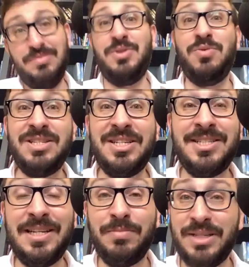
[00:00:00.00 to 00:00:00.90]
You want to
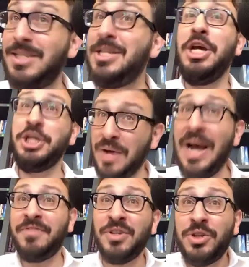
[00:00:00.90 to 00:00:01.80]
succeed in business? You
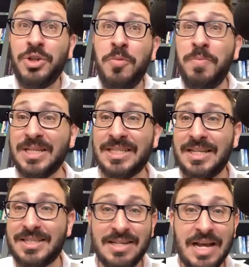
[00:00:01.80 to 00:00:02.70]
have to do
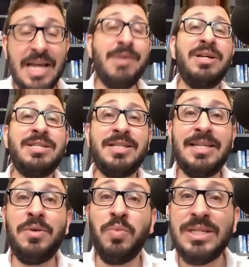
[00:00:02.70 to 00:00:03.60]
business. You want to
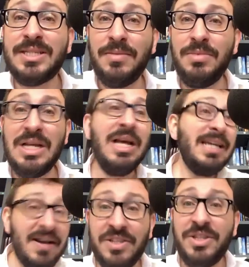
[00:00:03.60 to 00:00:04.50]
succeed in wisdom?
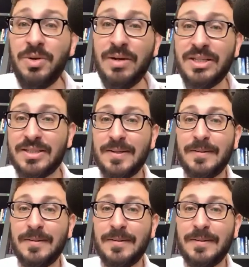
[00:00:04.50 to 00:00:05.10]
You have to do it.